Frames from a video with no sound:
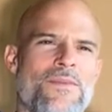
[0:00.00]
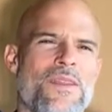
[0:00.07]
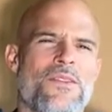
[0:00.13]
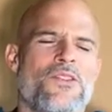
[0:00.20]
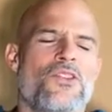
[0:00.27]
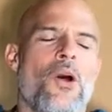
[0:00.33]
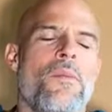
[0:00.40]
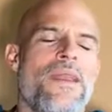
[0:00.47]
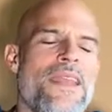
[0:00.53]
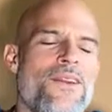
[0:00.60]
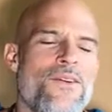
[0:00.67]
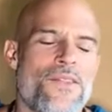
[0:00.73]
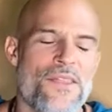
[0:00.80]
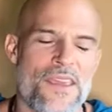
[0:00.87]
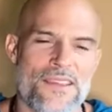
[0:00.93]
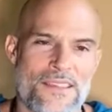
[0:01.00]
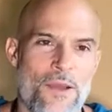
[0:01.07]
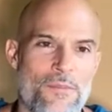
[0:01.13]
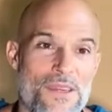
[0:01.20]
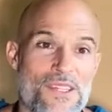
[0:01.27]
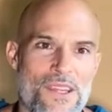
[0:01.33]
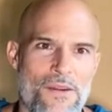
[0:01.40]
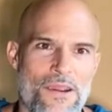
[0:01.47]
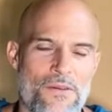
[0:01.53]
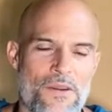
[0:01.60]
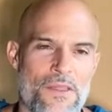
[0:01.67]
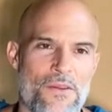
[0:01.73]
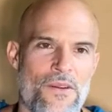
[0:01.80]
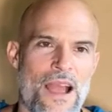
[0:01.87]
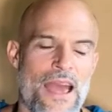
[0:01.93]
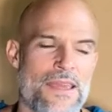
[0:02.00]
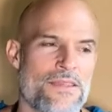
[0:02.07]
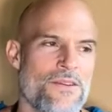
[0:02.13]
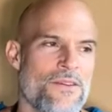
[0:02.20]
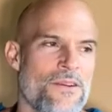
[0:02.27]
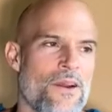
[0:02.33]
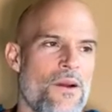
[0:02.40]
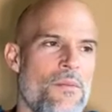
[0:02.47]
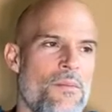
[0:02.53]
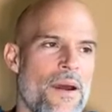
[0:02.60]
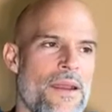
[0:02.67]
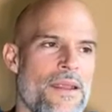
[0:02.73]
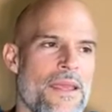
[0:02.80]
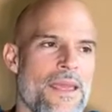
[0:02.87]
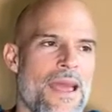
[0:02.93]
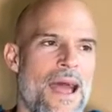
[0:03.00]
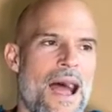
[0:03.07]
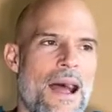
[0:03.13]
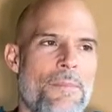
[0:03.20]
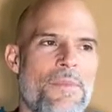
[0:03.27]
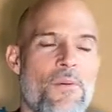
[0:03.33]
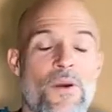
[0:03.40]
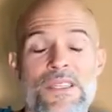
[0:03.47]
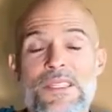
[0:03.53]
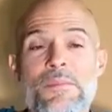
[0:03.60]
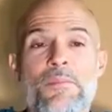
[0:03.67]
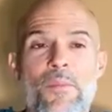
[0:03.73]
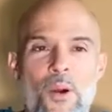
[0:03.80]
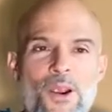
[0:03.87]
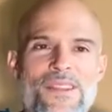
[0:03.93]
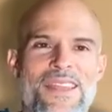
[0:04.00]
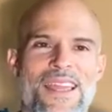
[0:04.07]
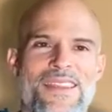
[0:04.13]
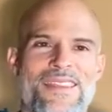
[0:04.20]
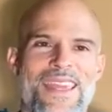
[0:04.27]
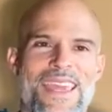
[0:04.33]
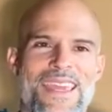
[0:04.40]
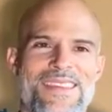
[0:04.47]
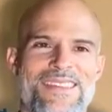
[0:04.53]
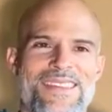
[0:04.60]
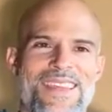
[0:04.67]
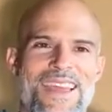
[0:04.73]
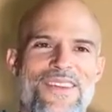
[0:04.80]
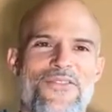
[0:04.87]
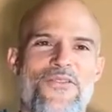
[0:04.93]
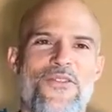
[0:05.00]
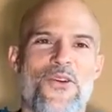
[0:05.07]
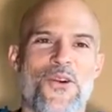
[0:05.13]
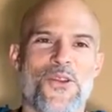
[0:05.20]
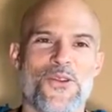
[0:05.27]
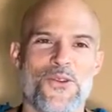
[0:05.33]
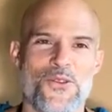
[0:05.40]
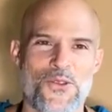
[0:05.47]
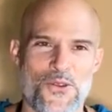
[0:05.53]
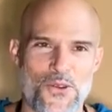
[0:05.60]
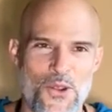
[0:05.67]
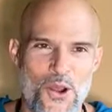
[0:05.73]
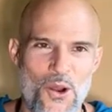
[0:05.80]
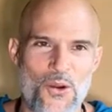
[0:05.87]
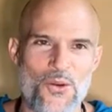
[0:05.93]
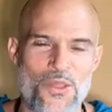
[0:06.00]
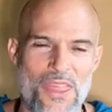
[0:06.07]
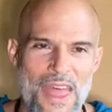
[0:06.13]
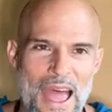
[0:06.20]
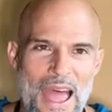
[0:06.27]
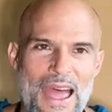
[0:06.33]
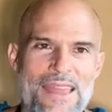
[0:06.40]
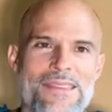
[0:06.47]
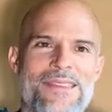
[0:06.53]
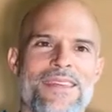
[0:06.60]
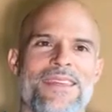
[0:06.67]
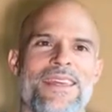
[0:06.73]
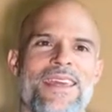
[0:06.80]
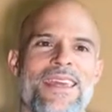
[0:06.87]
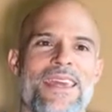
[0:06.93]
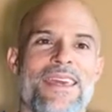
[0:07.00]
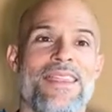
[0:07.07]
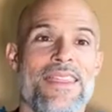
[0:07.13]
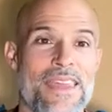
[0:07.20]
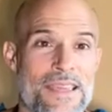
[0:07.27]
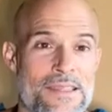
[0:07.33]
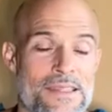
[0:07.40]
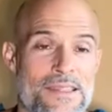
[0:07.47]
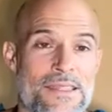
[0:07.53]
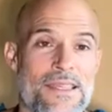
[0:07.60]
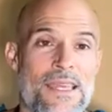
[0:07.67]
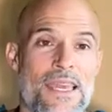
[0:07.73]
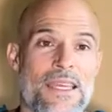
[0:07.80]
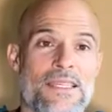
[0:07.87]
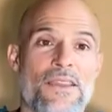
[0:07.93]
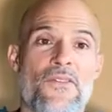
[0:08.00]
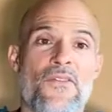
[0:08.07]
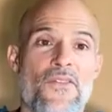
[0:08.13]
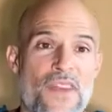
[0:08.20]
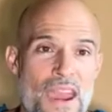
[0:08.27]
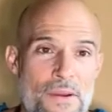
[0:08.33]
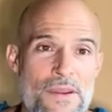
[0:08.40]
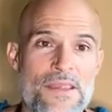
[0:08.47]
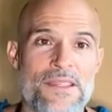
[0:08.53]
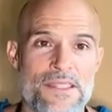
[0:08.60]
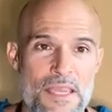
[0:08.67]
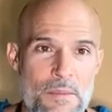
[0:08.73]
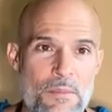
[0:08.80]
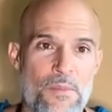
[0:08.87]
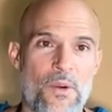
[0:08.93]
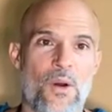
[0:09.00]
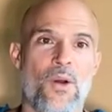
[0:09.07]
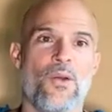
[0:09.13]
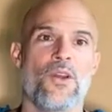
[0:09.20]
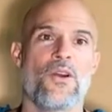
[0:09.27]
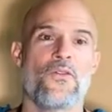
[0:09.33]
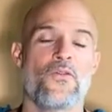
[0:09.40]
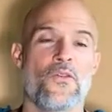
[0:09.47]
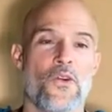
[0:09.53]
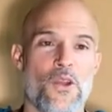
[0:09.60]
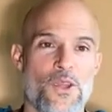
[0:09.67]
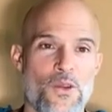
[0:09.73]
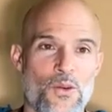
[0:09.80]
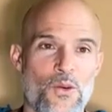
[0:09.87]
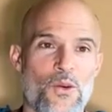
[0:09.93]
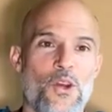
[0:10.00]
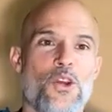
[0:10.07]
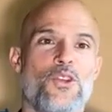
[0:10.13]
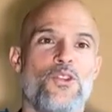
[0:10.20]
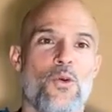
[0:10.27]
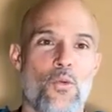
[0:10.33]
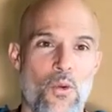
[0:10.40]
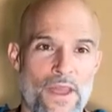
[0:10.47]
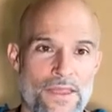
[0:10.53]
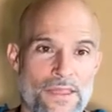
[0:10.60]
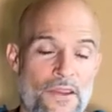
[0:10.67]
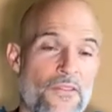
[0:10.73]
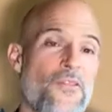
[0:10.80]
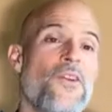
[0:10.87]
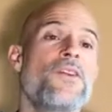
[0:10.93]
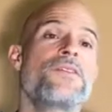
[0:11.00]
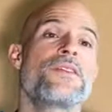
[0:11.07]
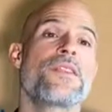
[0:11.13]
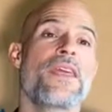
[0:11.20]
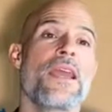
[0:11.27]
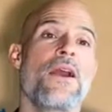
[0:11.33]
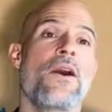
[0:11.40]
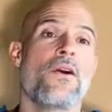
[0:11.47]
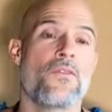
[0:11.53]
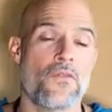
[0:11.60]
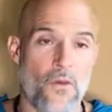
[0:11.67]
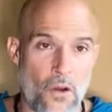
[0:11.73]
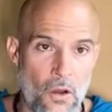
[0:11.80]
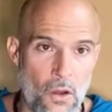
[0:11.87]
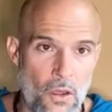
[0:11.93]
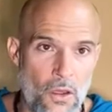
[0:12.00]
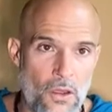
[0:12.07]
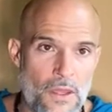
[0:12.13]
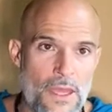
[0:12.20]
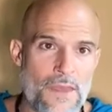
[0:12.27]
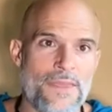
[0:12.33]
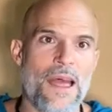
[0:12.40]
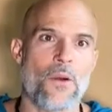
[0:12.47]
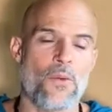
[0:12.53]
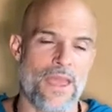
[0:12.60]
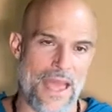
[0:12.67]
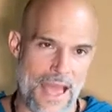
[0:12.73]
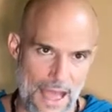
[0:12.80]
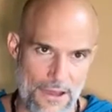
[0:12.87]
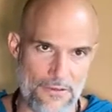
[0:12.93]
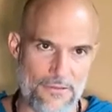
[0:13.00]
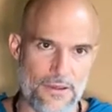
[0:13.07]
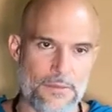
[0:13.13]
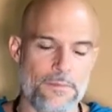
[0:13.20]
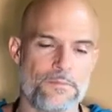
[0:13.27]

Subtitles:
so many good things I'll be sharing with you guys, you know. But what's important is for you to know that this is very simple for you to win. The first thing of all that we have